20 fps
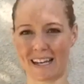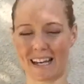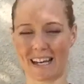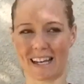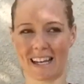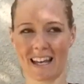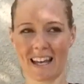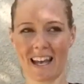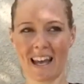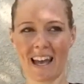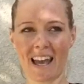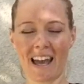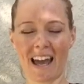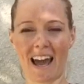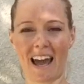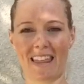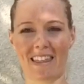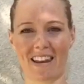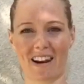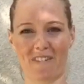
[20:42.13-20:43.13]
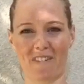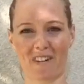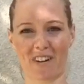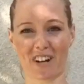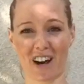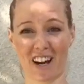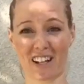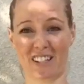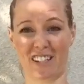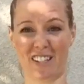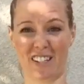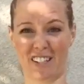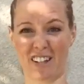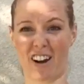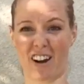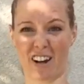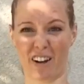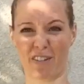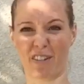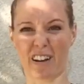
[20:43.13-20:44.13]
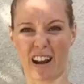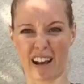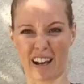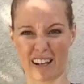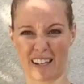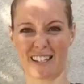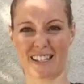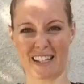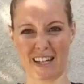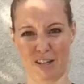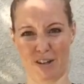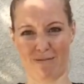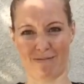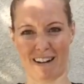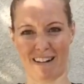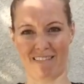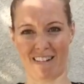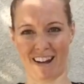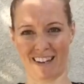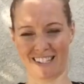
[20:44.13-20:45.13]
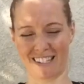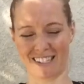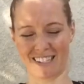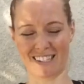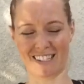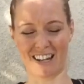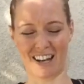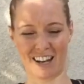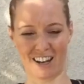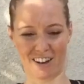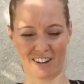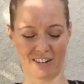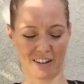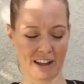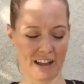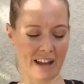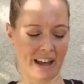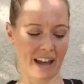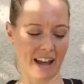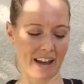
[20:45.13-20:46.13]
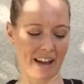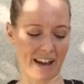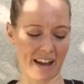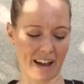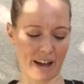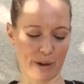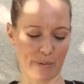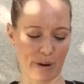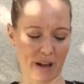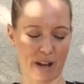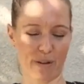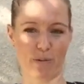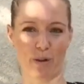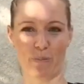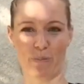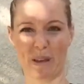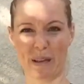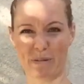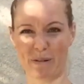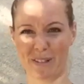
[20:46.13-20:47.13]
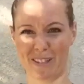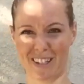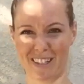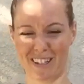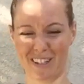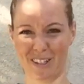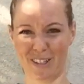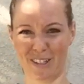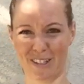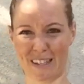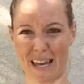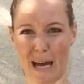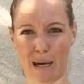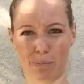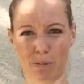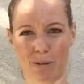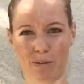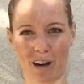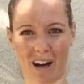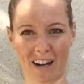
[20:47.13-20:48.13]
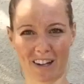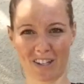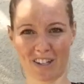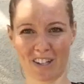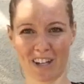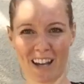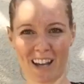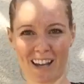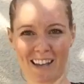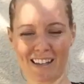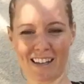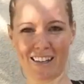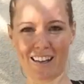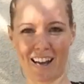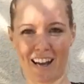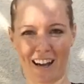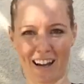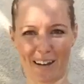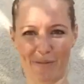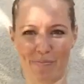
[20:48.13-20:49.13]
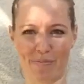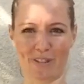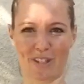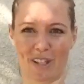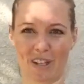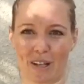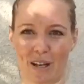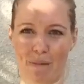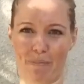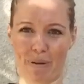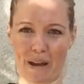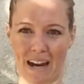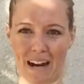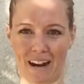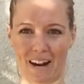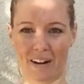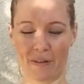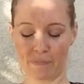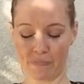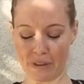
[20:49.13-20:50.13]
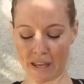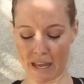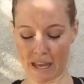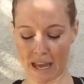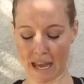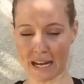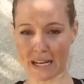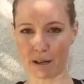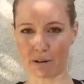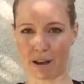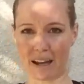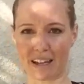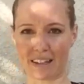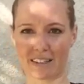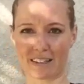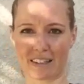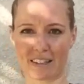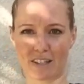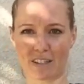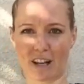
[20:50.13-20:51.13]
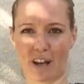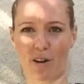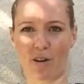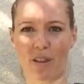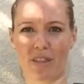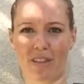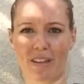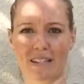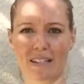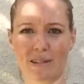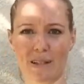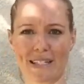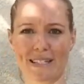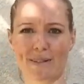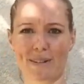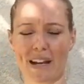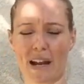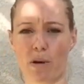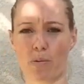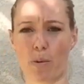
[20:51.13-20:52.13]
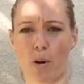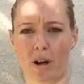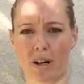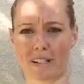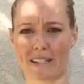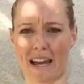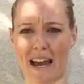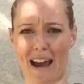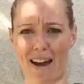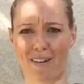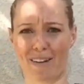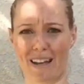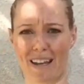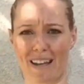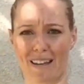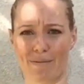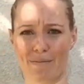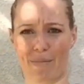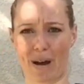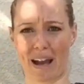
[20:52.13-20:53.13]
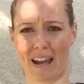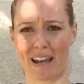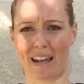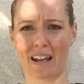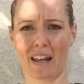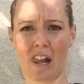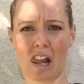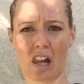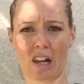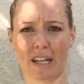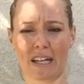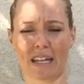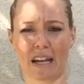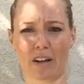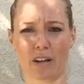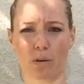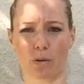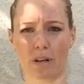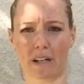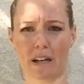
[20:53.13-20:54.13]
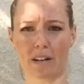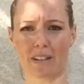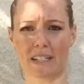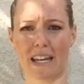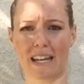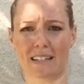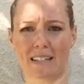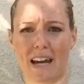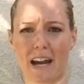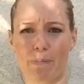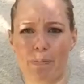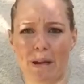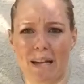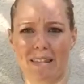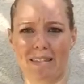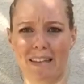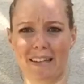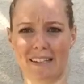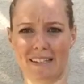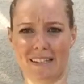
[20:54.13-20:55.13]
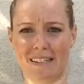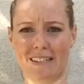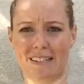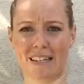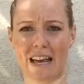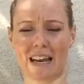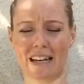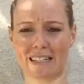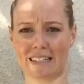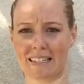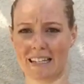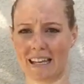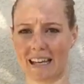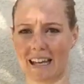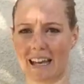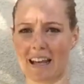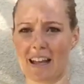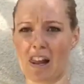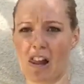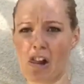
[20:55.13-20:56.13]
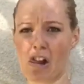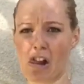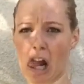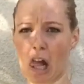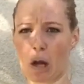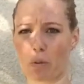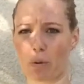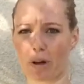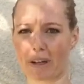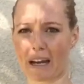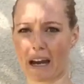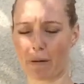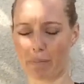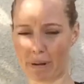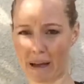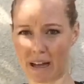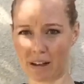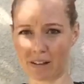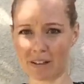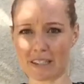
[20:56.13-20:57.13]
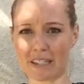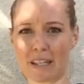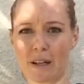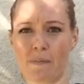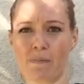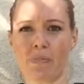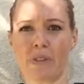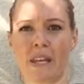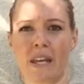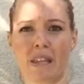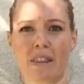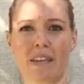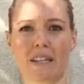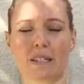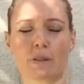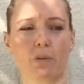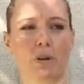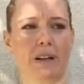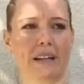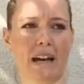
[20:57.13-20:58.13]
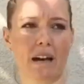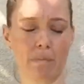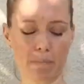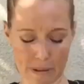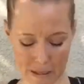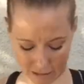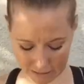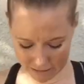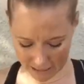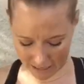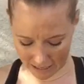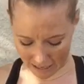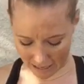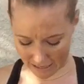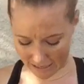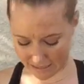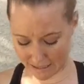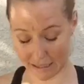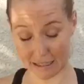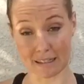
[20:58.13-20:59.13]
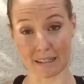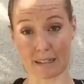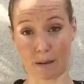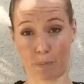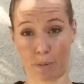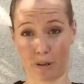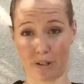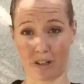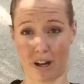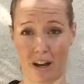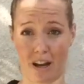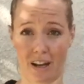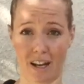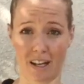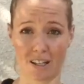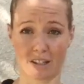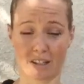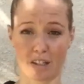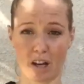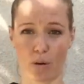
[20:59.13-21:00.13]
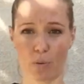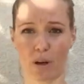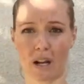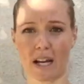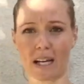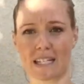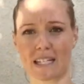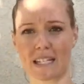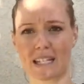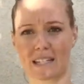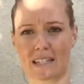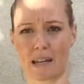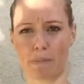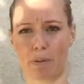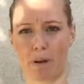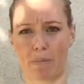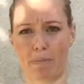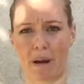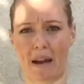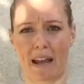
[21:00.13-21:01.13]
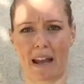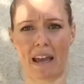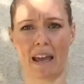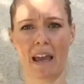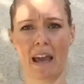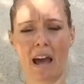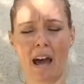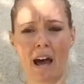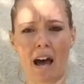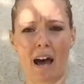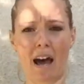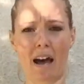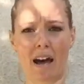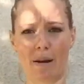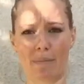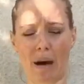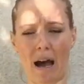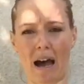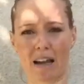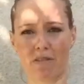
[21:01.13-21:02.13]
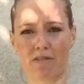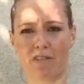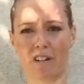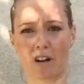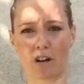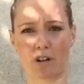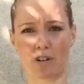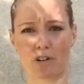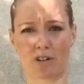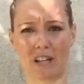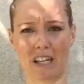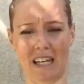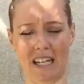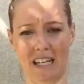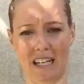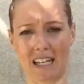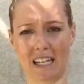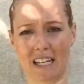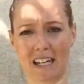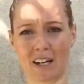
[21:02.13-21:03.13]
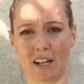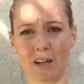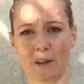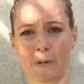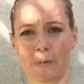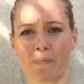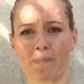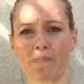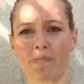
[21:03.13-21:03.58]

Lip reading: it, and then I forgot to start it when I continued my run. So I won't be able to use the Apple Watch to compare. Anyways, so this was what I worked out in, my Geekout Your Workout tank top in this sexy workout belt. This workout belt has zippers on it. So what I did is I put my iPhone in here